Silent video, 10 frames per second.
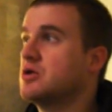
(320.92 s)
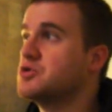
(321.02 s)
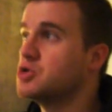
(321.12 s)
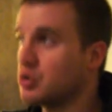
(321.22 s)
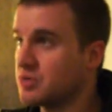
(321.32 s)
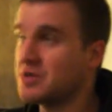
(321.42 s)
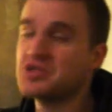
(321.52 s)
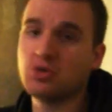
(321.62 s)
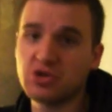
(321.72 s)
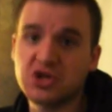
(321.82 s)
because you know it
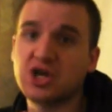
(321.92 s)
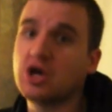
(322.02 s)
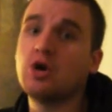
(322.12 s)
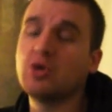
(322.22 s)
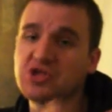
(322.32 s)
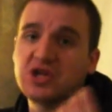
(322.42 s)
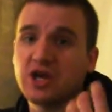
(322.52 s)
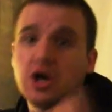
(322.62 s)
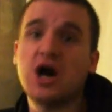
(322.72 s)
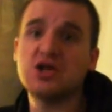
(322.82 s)
depends on what's going to what it's
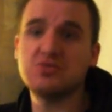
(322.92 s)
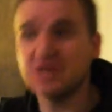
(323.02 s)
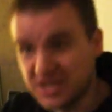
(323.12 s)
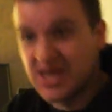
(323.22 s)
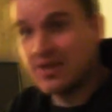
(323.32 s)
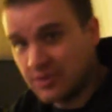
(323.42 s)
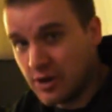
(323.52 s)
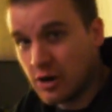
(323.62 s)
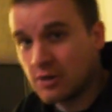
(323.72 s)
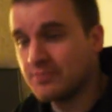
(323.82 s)
going to cost me to get
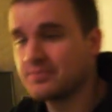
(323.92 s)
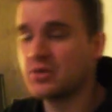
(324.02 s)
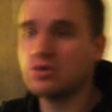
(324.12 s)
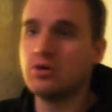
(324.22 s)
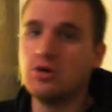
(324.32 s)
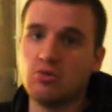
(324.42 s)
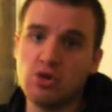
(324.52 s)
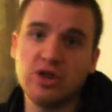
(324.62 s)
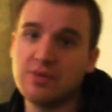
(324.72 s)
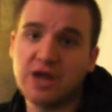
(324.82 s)
there,
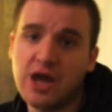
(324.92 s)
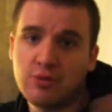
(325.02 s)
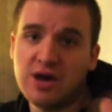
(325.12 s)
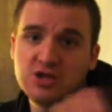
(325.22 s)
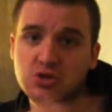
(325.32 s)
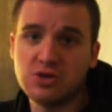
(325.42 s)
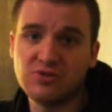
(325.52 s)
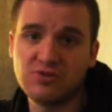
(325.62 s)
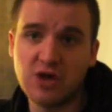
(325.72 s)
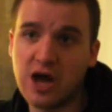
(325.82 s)
really. But I don't mind doing
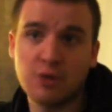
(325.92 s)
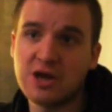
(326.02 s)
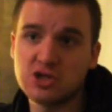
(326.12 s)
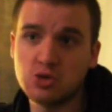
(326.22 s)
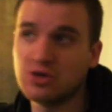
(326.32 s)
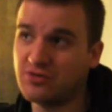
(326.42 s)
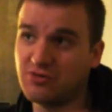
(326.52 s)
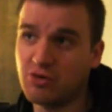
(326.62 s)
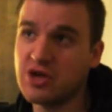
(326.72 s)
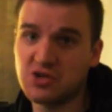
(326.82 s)
it. For, I don't mind doing it for
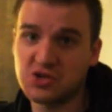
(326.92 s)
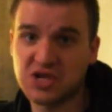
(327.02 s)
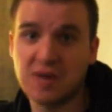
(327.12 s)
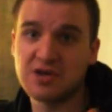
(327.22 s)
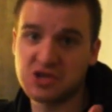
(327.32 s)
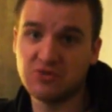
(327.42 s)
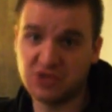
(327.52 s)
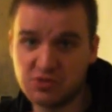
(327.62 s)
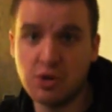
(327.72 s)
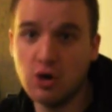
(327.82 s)
free just to get
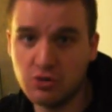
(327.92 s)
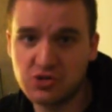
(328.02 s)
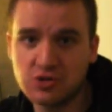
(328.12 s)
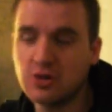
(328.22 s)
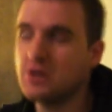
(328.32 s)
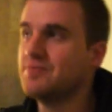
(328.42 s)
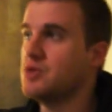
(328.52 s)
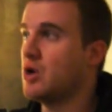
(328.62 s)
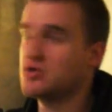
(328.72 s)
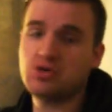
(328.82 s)
myself exposed.
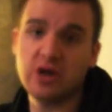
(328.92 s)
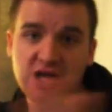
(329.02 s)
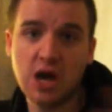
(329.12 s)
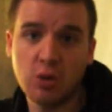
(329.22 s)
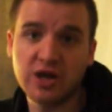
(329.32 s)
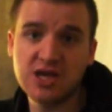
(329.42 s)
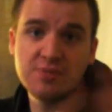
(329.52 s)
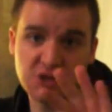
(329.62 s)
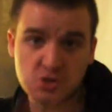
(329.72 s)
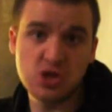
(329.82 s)
You know, I try to I want to
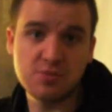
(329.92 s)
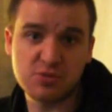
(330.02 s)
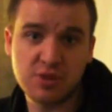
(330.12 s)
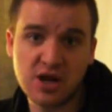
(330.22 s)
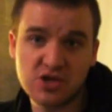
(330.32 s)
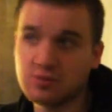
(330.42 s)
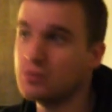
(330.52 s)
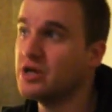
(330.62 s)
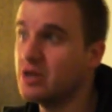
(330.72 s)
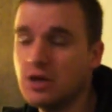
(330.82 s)
keep it as cheap as
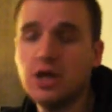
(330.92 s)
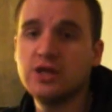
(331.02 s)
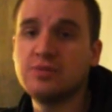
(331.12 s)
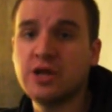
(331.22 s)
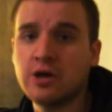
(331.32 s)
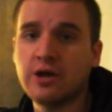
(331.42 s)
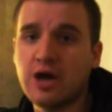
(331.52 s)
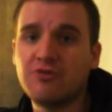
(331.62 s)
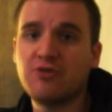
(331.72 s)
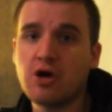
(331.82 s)
possible, but depending on
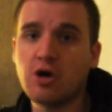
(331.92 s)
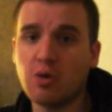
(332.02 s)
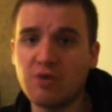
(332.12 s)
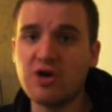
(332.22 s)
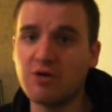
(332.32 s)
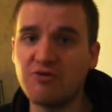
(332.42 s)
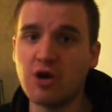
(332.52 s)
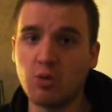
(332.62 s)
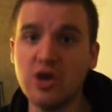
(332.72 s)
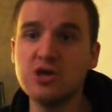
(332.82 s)
how far how
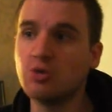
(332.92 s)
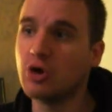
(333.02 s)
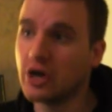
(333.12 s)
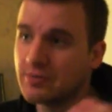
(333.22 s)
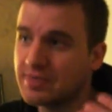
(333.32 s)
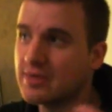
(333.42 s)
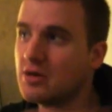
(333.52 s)
far away you are,